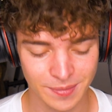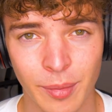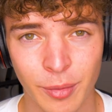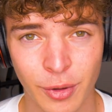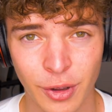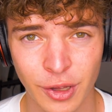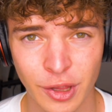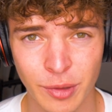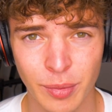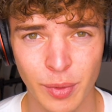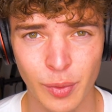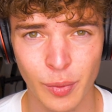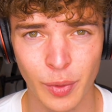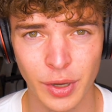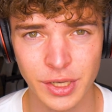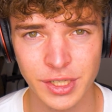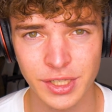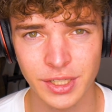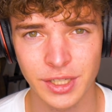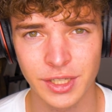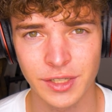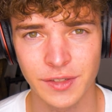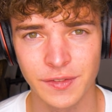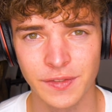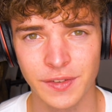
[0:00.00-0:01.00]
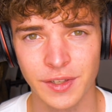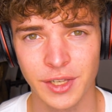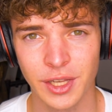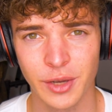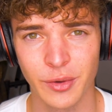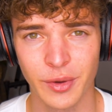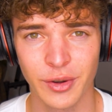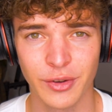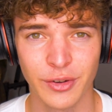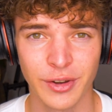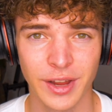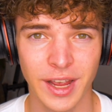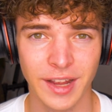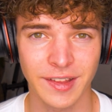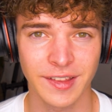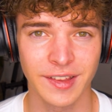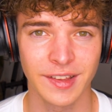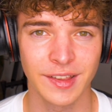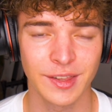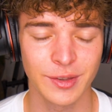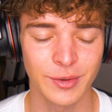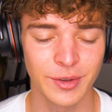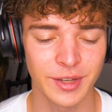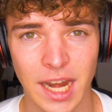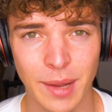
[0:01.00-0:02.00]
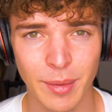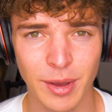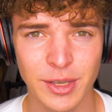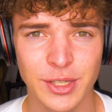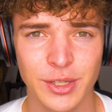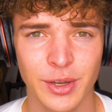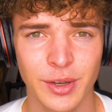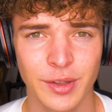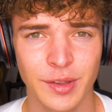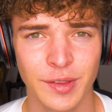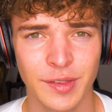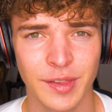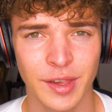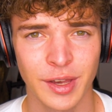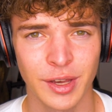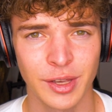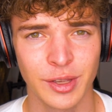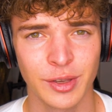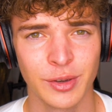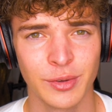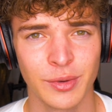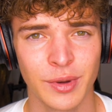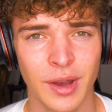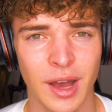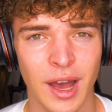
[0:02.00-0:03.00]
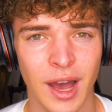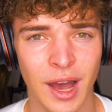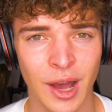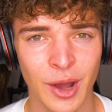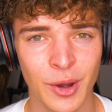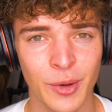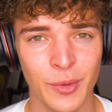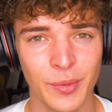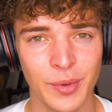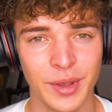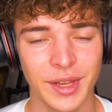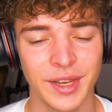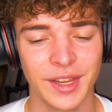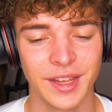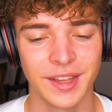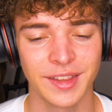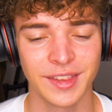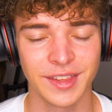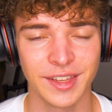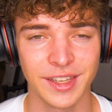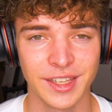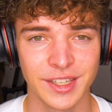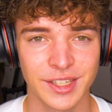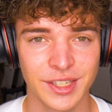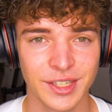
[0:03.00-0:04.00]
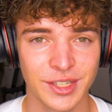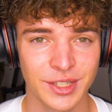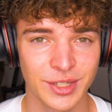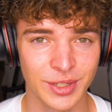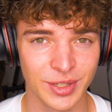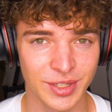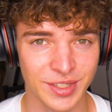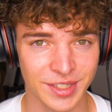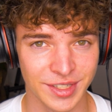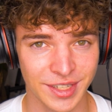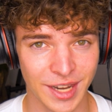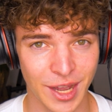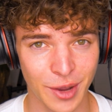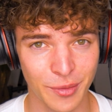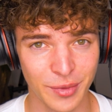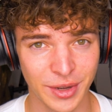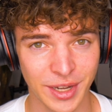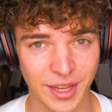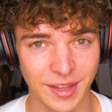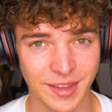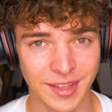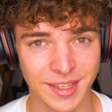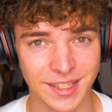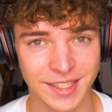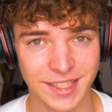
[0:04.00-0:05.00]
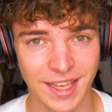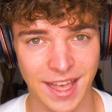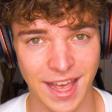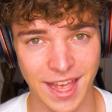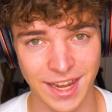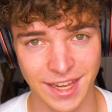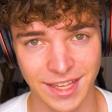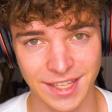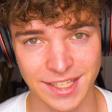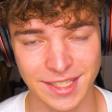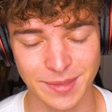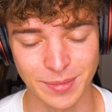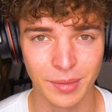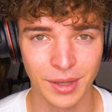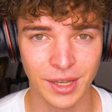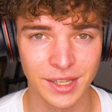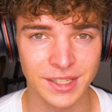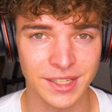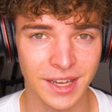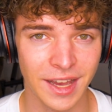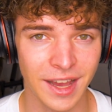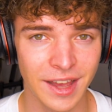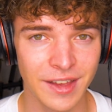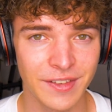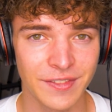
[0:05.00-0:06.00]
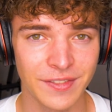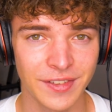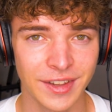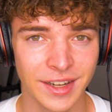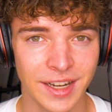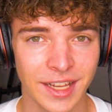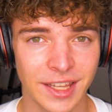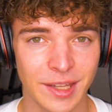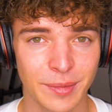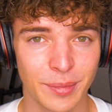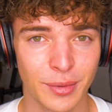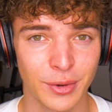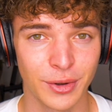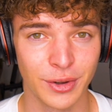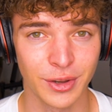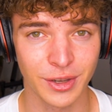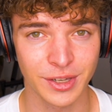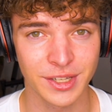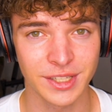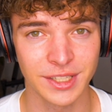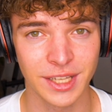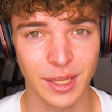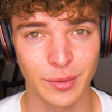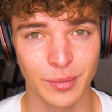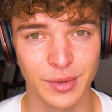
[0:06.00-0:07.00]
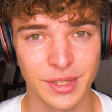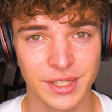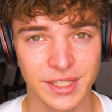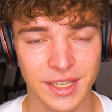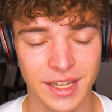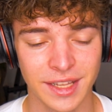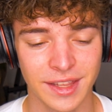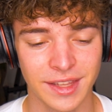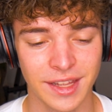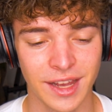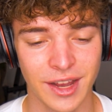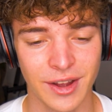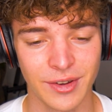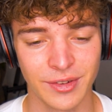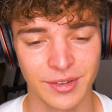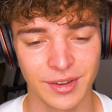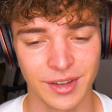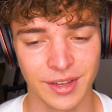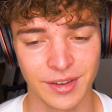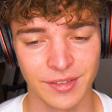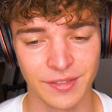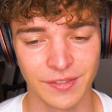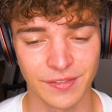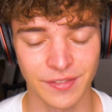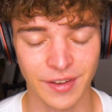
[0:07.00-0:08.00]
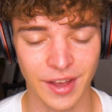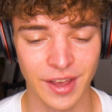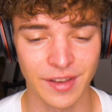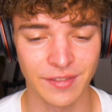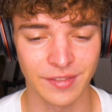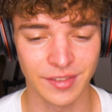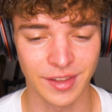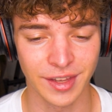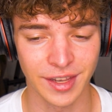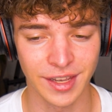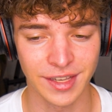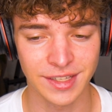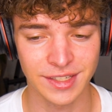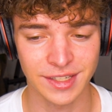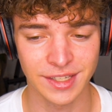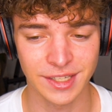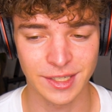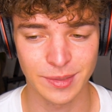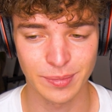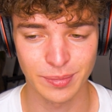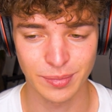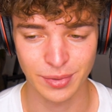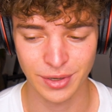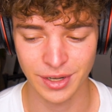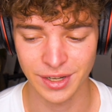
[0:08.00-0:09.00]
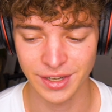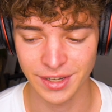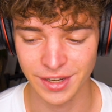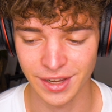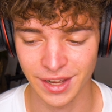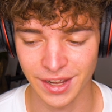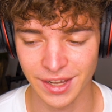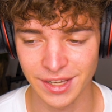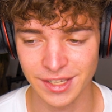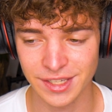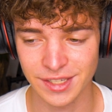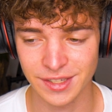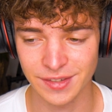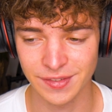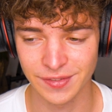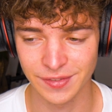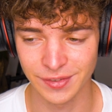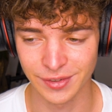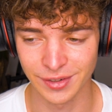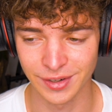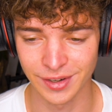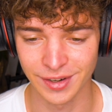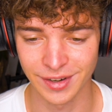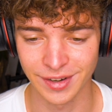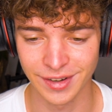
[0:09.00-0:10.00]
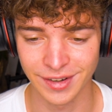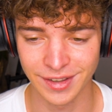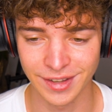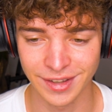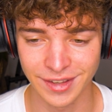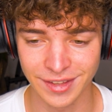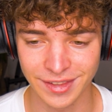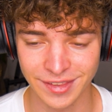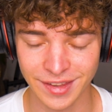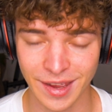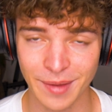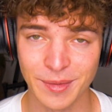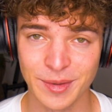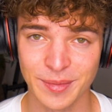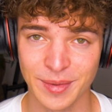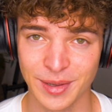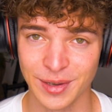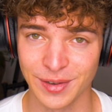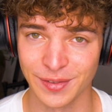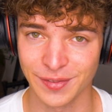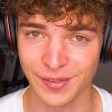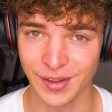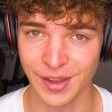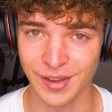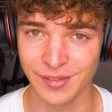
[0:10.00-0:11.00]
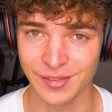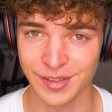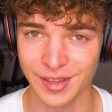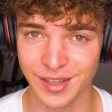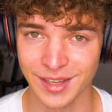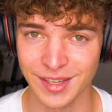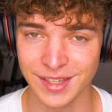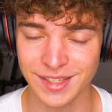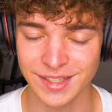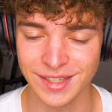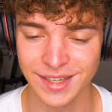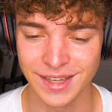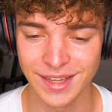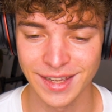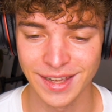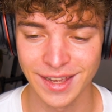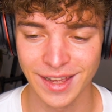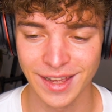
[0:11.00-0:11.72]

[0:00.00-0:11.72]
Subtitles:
I'm going to be watching this video and reacting to it, and I'm also going to tell you how we did these shots and how we did these edits, because I think that the production that we set down in 5 days is pretty nice for a time span of 5 days